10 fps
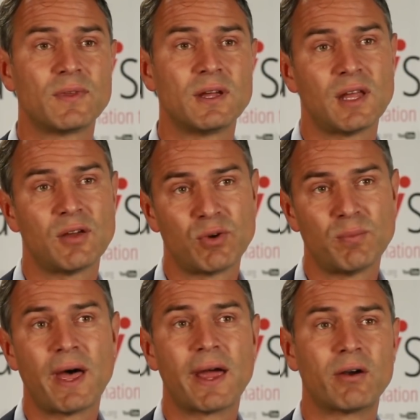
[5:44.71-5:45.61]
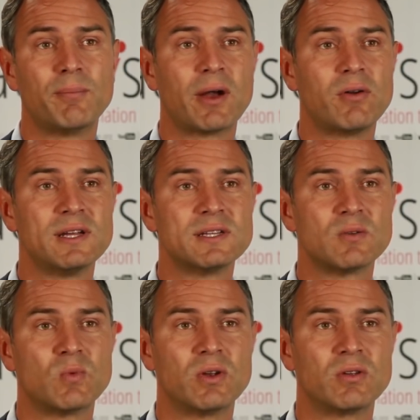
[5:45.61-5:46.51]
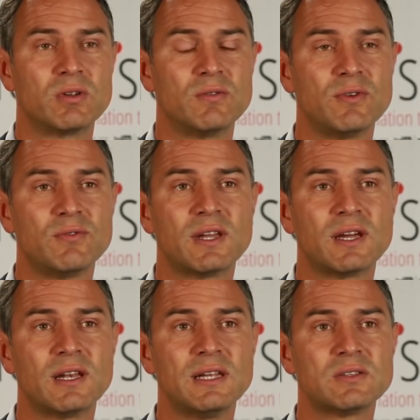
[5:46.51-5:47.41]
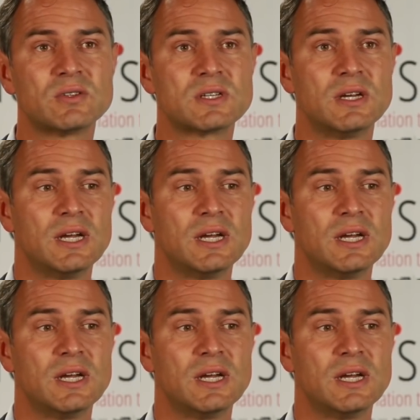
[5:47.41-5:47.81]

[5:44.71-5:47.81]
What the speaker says: and every barrel has 159 liters.